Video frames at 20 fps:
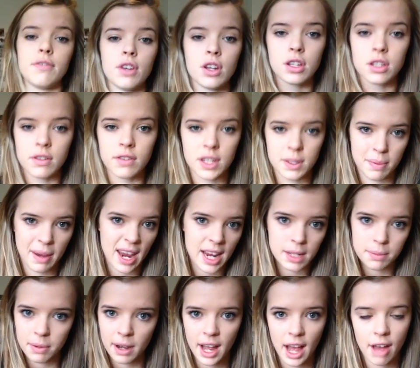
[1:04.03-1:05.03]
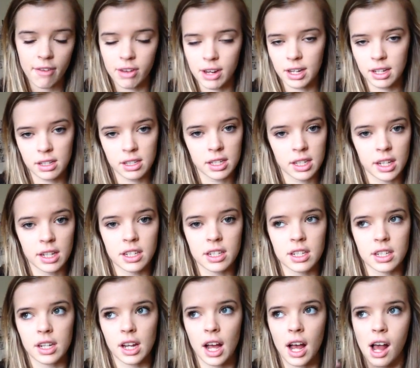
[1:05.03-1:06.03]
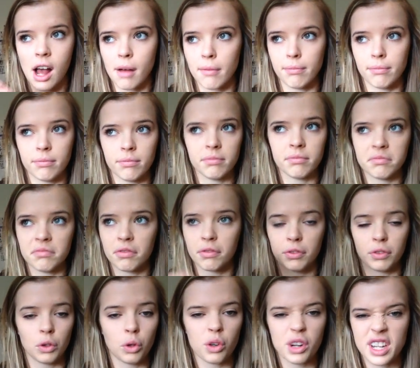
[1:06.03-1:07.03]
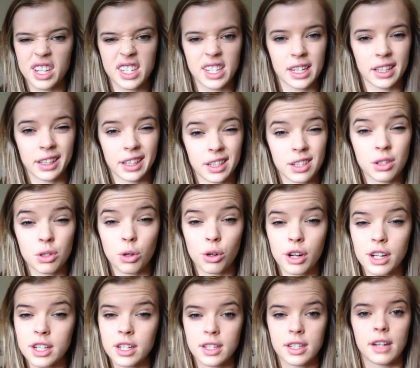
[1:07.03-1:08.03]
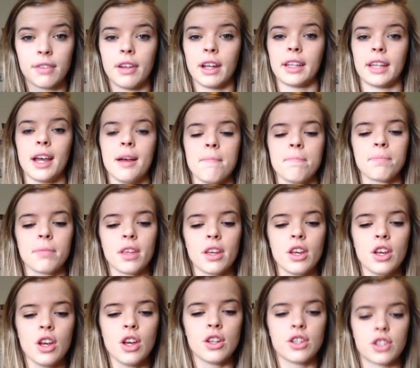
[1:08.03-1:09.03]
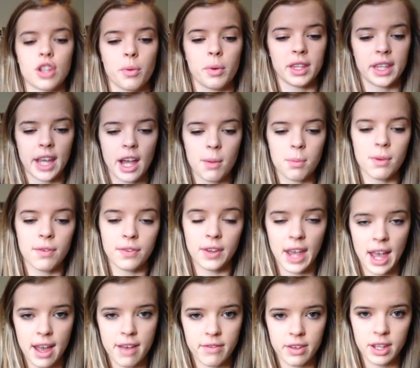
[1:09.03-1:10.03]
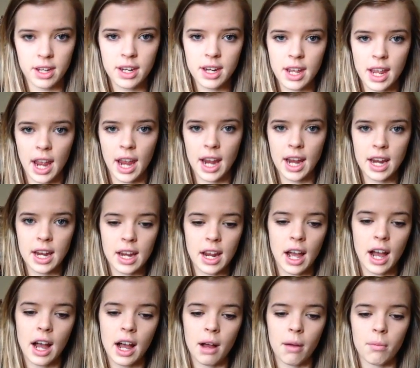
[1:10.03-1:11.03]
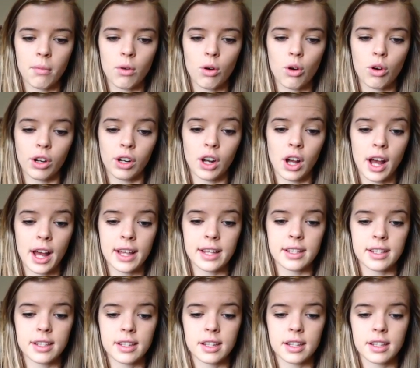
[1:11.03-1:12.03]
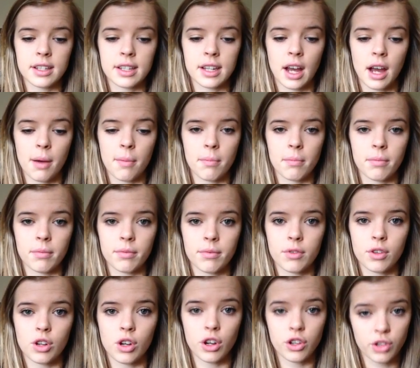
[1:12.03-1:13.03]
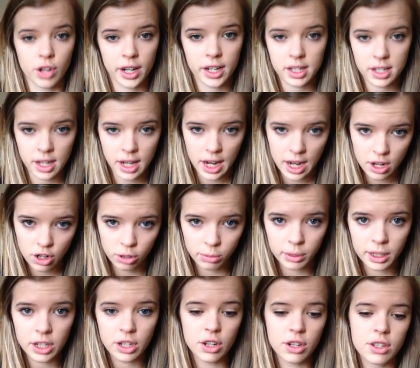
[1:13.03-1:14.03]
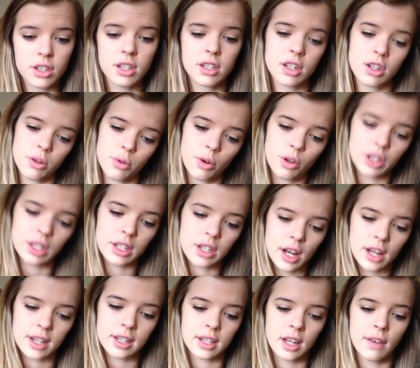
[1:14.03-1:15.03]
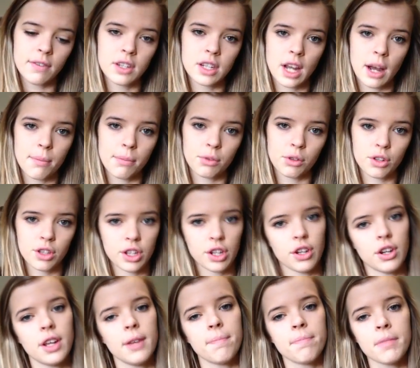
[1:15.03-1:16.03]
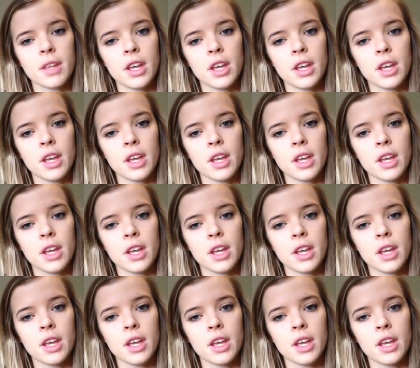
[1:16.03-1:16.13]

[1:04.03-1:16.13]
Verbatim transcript: use of space by having such um, floor to ceiling storage and stuff like that. So with the help of Kevin, he um, organised some contractors that he normally uses to do all this kind of stuff to come through the unit.